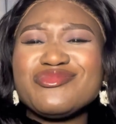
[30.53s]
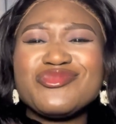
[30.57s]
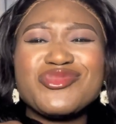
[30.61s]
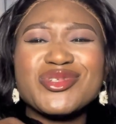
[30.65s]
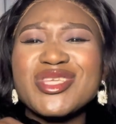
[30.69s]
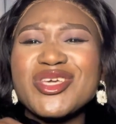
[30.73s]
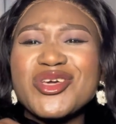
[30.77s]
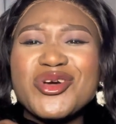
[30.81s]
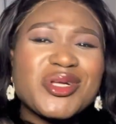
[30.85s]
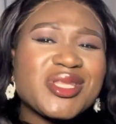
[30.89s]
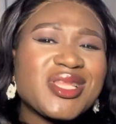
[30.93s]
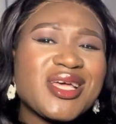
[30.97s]

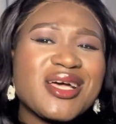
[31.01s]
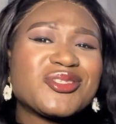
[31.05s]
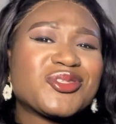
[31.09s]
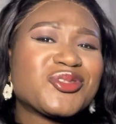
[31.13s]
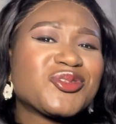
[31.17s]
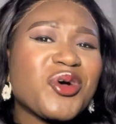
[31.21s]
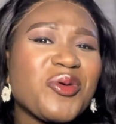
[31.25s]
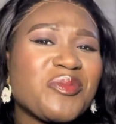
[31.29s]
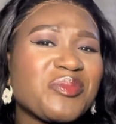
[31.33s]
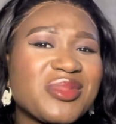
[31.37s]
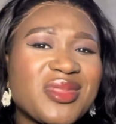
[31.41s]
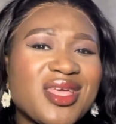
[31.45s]
they order
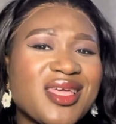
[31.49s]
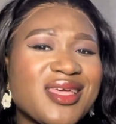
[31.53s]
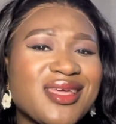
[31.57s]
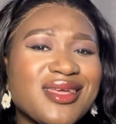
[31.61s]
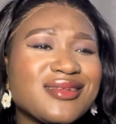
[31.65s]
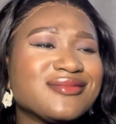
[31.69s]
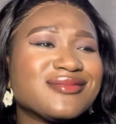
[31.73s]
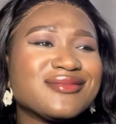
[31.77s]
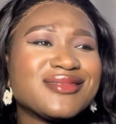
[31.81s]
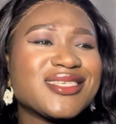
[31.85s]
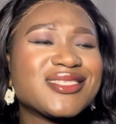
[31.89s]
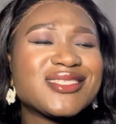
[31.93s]

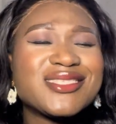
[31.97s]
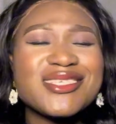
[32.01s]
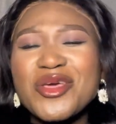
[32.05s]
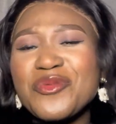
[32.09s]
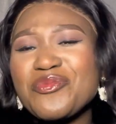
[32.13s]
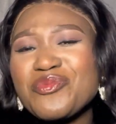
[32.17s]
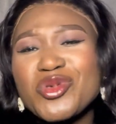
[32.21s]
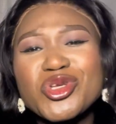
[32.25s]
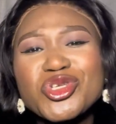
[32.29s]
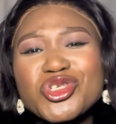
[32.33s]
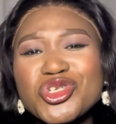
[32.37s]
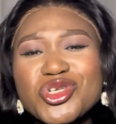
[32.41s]
something, they see a
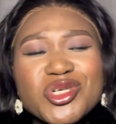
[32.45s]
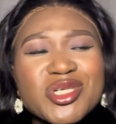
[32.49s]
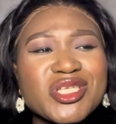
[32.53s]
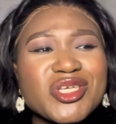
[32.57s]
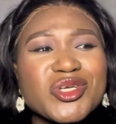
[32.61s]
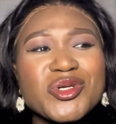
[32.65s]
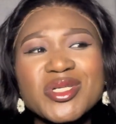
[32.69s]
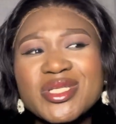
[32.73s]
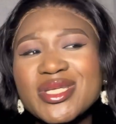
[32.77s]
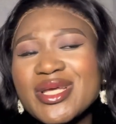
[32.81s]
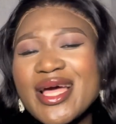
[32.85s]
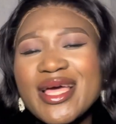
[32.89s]
picture, they
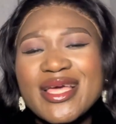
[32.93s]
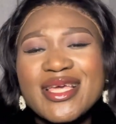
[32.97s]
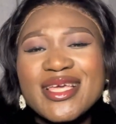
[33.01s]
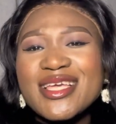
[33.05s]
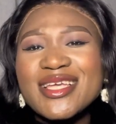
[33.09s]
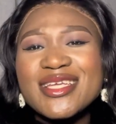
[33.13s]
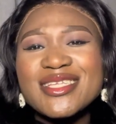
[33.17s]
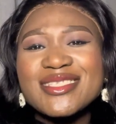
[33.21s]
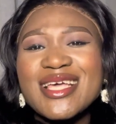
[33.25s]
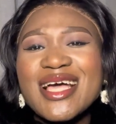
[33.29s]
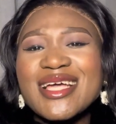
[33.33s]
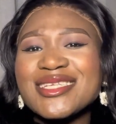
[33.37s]
order
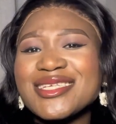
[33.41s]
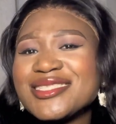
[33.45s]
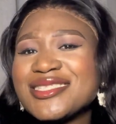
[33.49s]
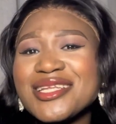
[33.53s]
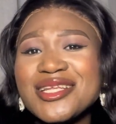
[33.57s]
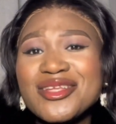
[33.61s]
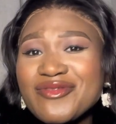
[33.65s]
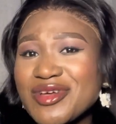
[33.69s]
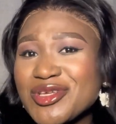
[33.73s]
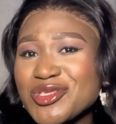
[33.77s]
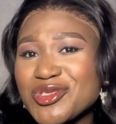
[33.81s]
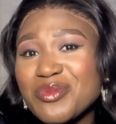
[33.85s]
it, and they
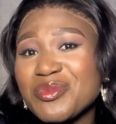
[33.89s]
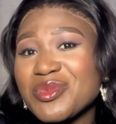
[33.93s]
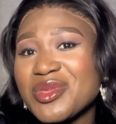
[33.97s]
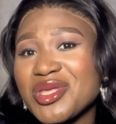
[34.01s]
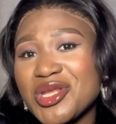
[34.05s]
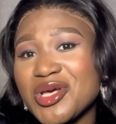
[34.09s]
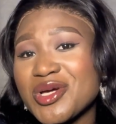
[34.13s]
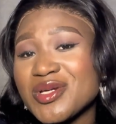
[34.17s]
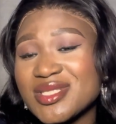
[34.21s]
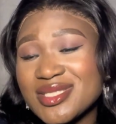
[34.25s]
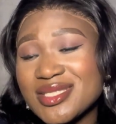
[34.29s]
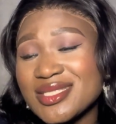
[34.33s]
deliver something
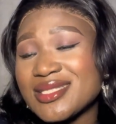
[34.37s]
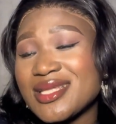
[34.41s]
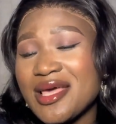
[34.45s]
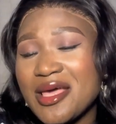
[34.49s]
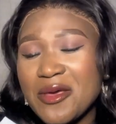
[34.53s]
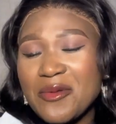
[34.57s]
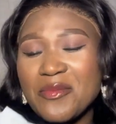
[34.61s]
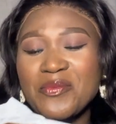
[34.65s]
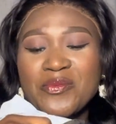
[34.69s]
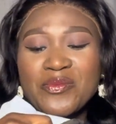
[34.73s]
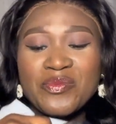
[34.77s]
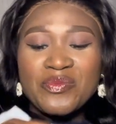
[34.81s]
else to them.
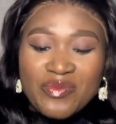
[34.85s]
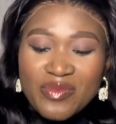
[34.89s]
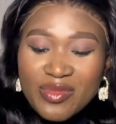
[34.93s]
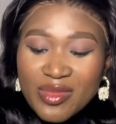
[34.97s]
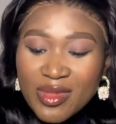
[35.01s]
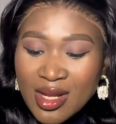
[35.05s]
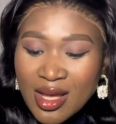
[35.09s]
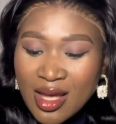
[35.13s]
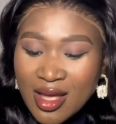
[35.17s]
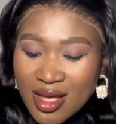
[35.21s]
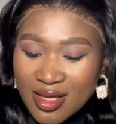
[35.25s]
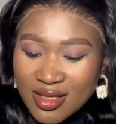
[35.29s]

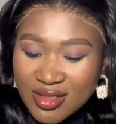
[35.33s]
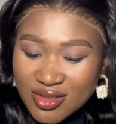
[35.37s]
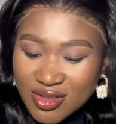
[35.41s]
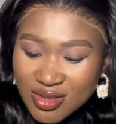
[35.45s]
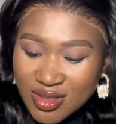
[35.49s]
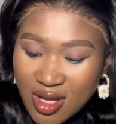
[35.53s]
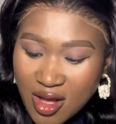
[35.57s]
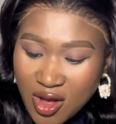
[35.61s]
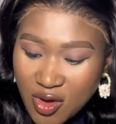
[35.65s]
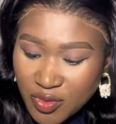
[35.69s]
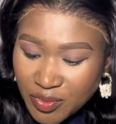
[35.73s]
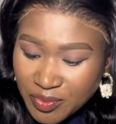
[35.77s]

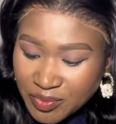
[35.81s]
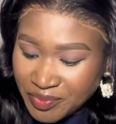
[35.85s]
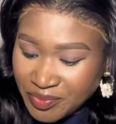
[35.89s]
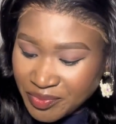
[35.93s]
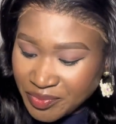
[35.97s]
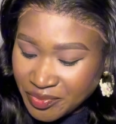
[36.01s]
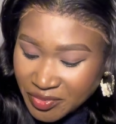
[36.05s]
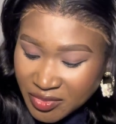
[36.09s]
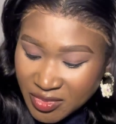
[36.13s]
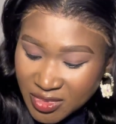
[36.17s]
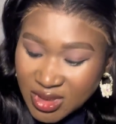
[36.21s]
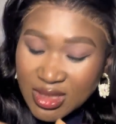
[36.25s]
So
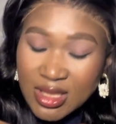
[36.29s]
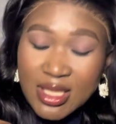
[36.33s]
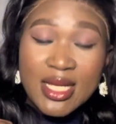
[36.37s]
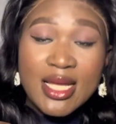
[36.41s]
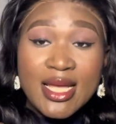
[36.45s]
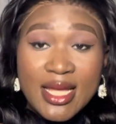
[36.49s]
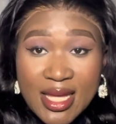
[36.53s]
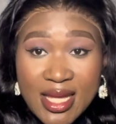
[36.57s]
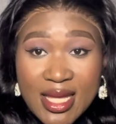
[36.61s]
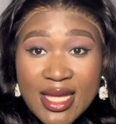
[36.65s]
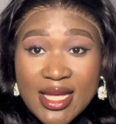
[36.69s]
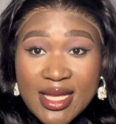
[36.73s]

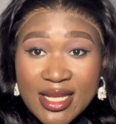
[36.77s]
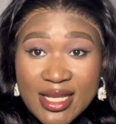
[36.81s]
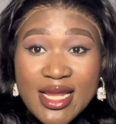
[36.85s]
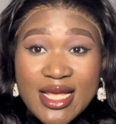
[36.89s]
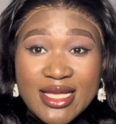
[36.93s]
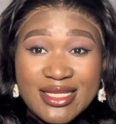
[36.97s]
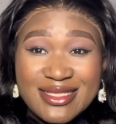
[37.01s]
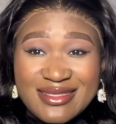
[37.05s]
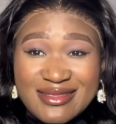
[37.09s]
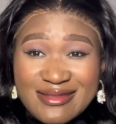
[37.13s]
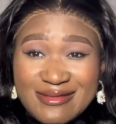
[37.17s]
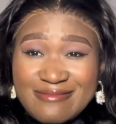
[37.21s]

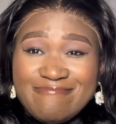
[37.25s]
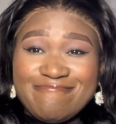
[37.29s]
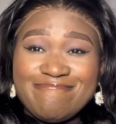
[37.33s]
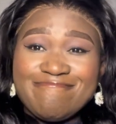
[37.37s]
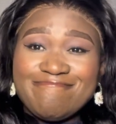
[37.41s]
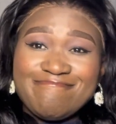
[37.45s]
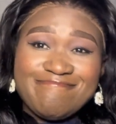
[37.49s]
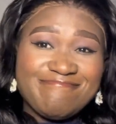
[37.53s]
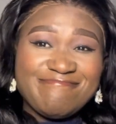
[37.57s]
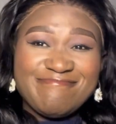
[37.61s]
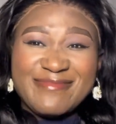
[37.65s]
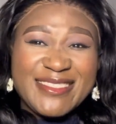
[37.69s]
let's
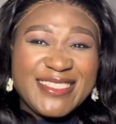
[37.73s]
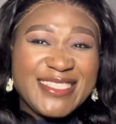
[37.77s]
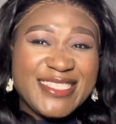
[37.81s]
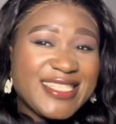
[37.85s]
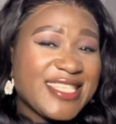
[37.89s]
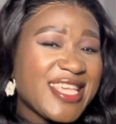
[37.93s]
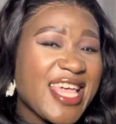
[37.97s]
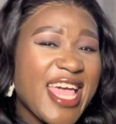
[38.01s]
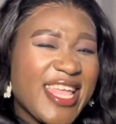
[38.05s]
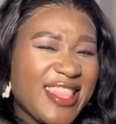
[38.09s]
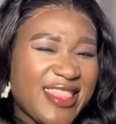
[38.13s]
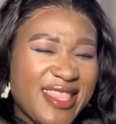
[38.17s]

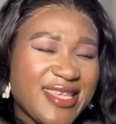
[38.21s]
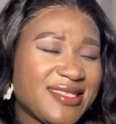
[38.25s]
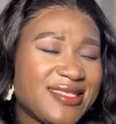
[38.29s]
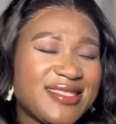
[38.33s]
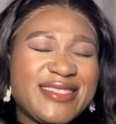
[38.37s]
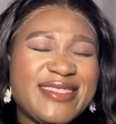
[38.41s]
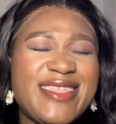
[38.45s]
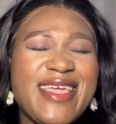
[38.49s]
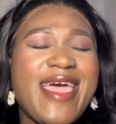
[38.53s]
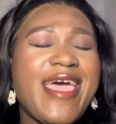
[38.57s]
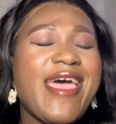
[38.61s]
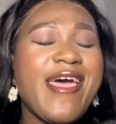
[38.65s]
tear this
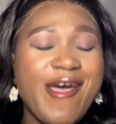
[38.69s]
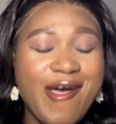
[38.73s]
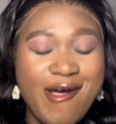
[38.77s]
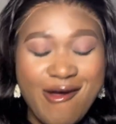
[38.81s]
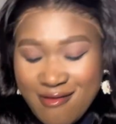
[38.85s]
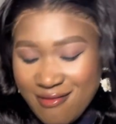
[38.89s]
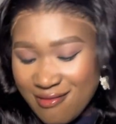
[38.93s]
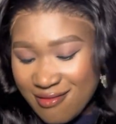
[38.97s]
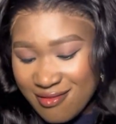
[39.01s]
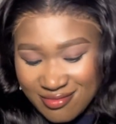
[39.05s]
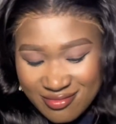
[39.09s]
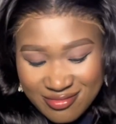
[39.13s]

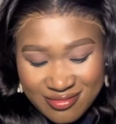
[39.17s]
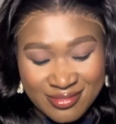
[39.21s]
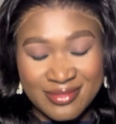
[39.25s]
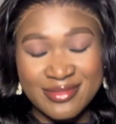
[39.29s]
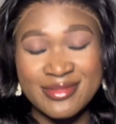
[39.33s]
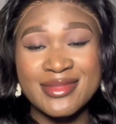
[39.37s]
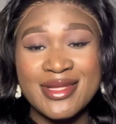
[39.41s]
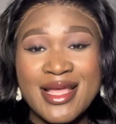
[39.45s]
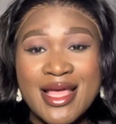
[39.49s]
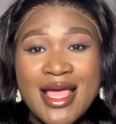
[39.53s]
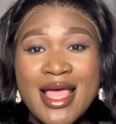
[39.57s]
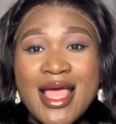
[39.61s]
down
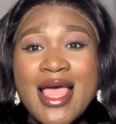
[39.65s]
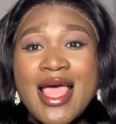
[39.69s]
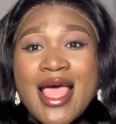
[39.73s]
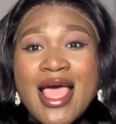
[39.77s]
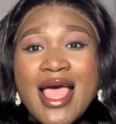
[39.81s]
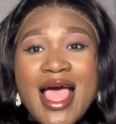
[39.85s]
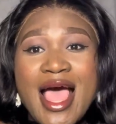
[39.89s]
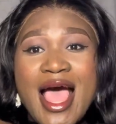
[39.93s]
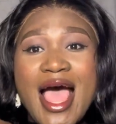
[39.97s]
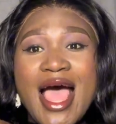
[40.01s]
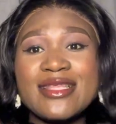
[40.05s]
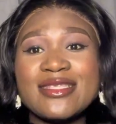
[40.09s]

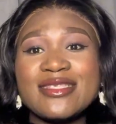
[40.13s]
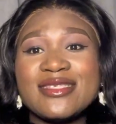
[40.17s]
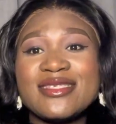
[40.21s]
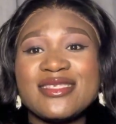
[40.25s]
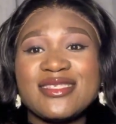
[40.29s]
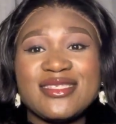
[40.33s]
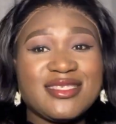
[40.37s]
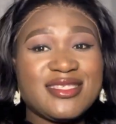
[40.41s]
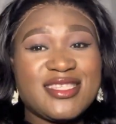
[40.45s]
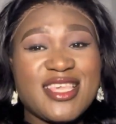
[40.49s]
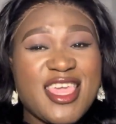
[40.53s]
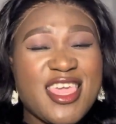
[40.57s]
and
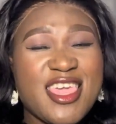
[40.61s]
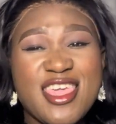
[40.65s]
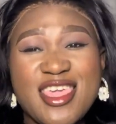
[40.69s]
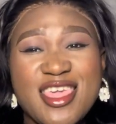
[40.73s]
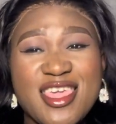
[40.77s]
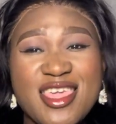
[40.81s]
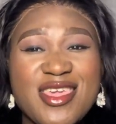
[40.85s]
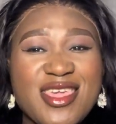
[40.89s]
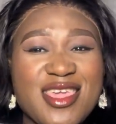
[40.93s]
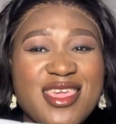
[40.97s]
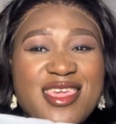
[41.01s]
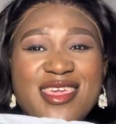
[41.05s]

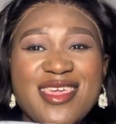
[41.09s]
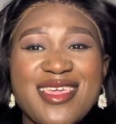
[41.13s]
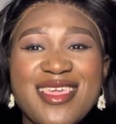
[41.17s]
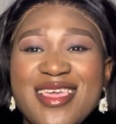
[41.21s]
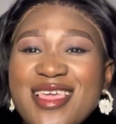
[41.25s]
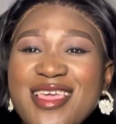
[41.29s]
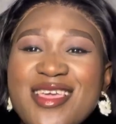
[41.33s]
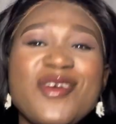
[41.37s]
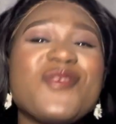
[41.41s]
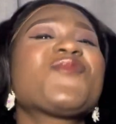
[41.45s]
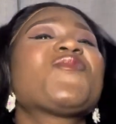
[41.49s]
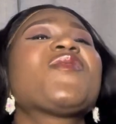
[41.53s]
see
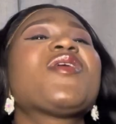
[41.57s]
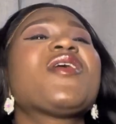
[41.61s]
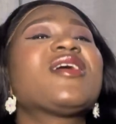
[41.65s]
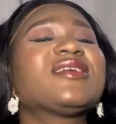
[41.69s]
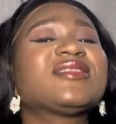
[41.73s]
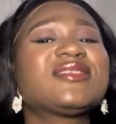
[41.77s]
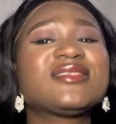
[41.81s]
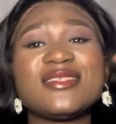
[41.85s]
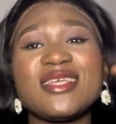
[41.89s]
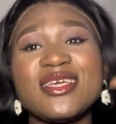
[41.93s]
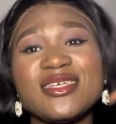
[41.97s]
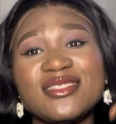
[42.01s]
what
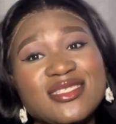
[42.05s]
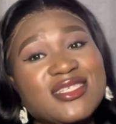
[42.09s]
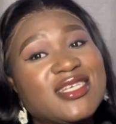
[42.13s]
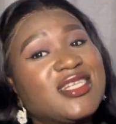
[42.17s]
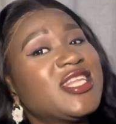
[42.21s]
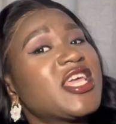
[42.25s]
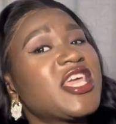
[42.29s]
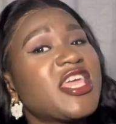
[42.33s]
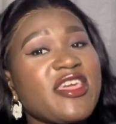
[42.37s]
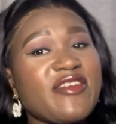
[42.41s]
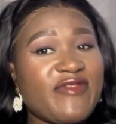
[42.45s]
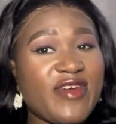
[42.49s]
they
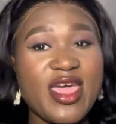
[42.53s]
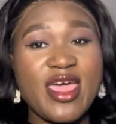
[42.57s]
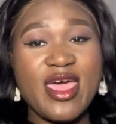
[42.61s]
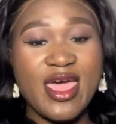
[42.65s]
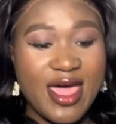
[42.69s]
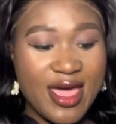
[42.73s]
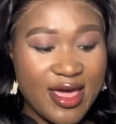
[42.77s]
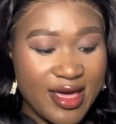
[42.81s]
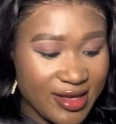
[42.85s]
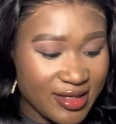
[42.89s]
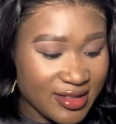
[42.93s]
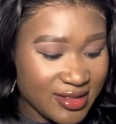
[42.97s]

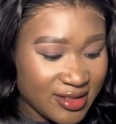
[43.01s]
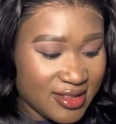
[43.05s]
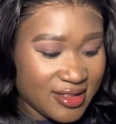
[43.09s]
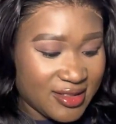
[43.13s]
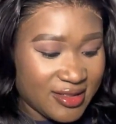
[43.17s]
delivered.